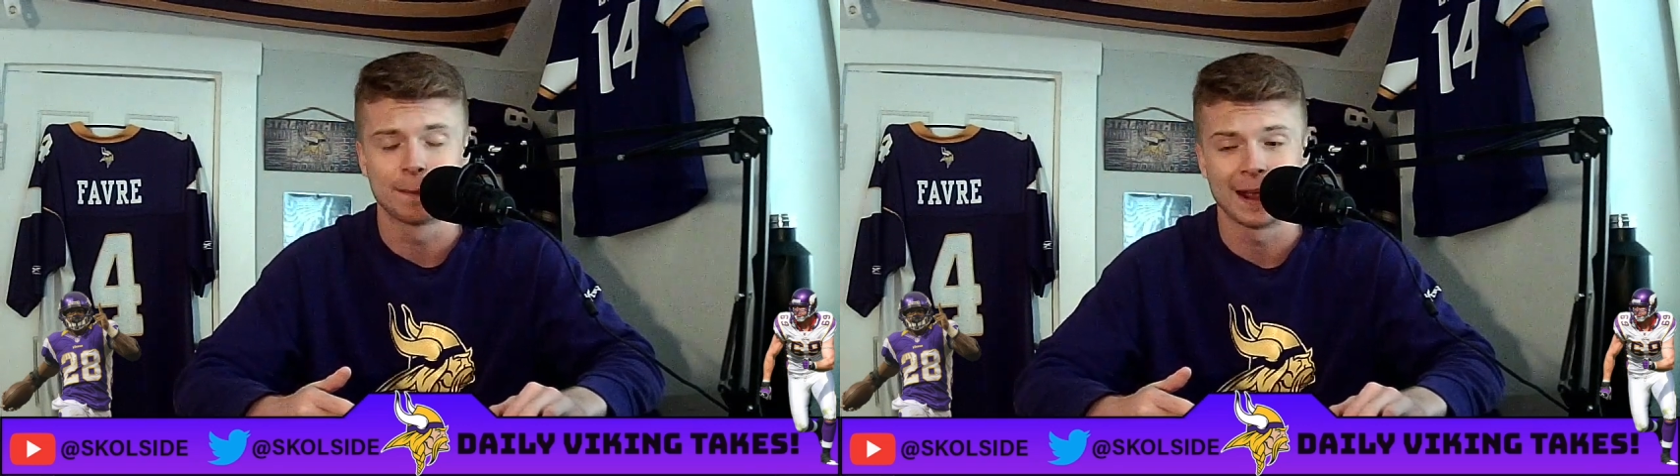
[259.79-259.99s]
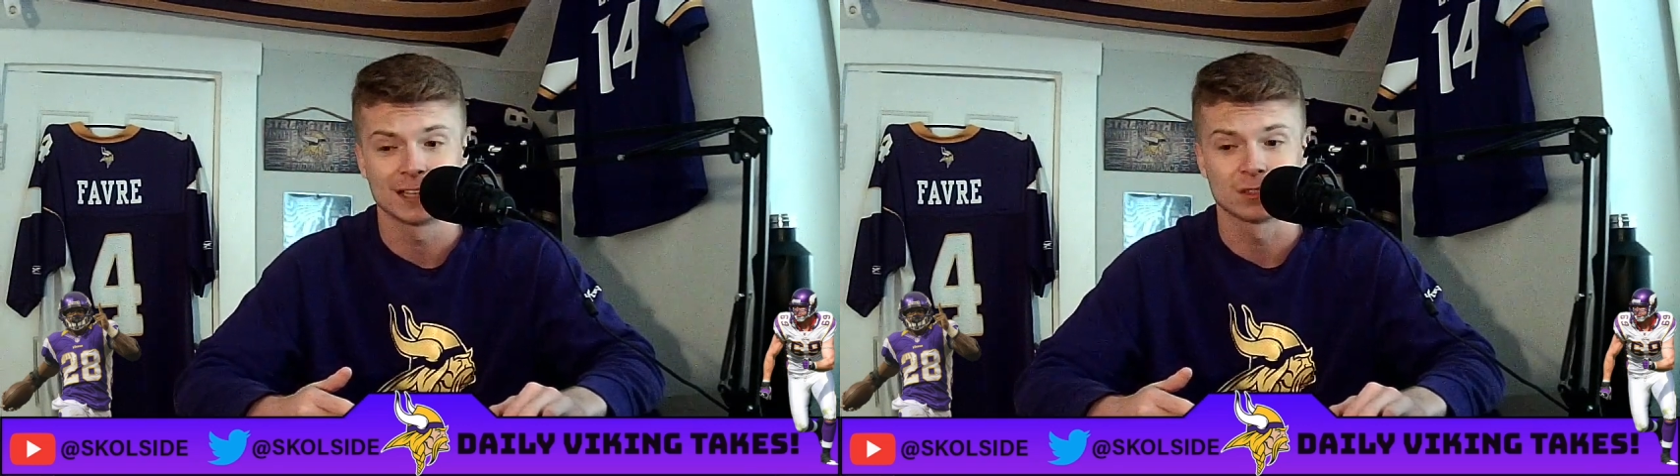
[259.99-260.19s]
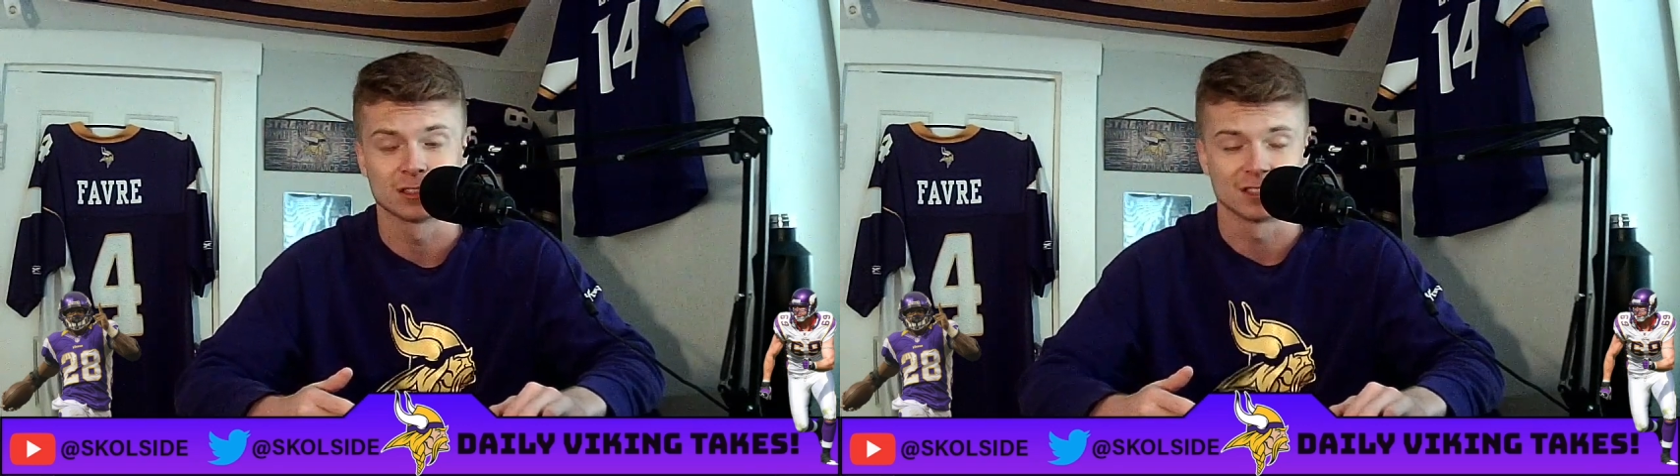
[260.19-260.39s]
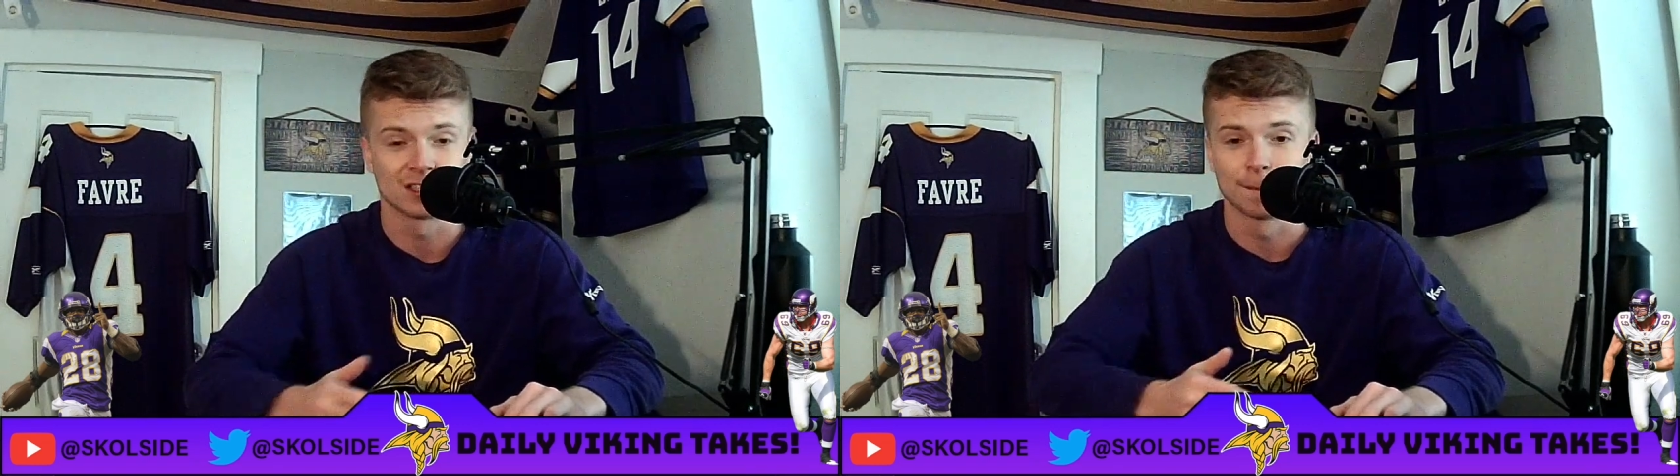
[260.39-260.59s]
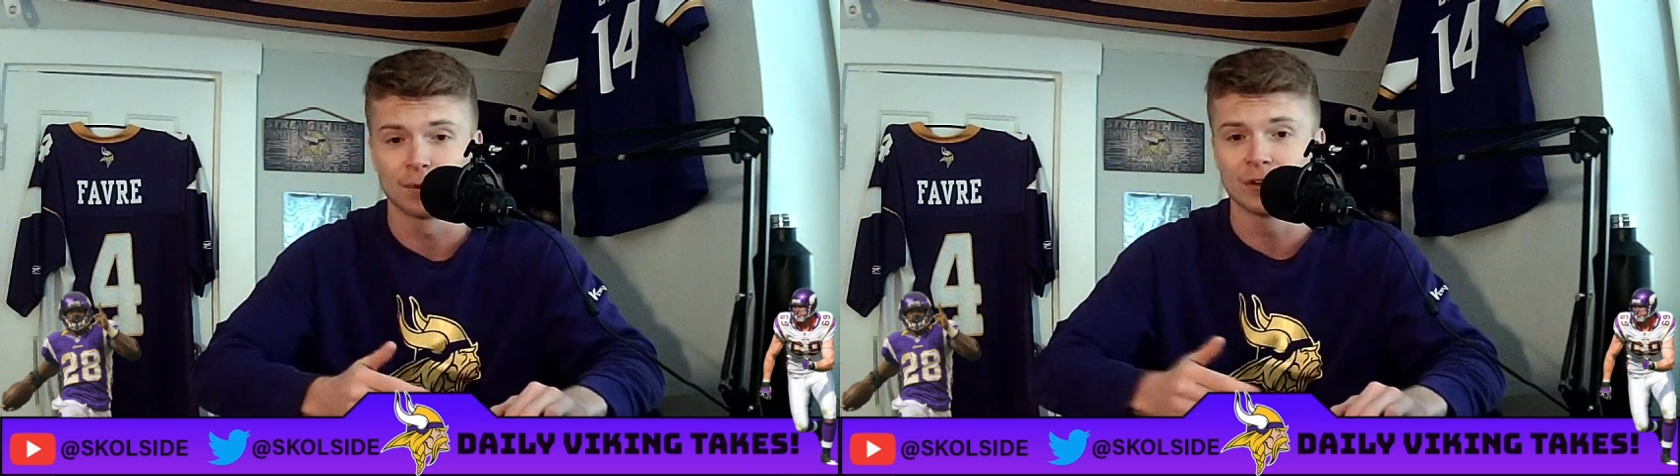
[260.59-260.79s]
pass rusher
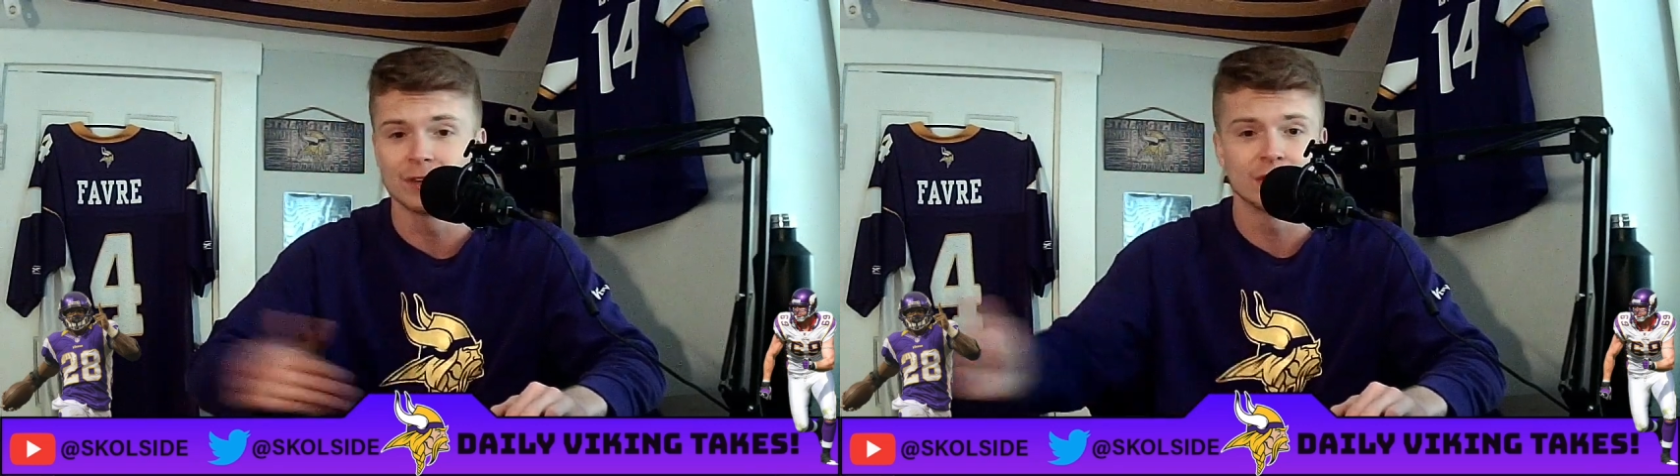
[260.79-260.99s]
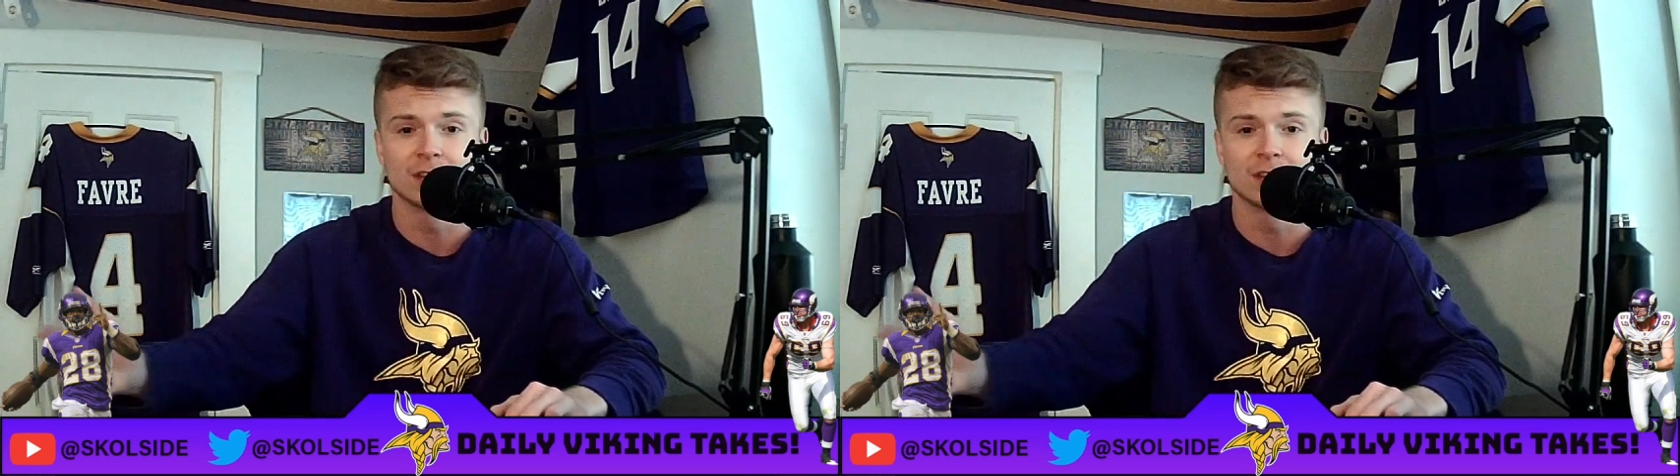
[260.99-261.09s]
completely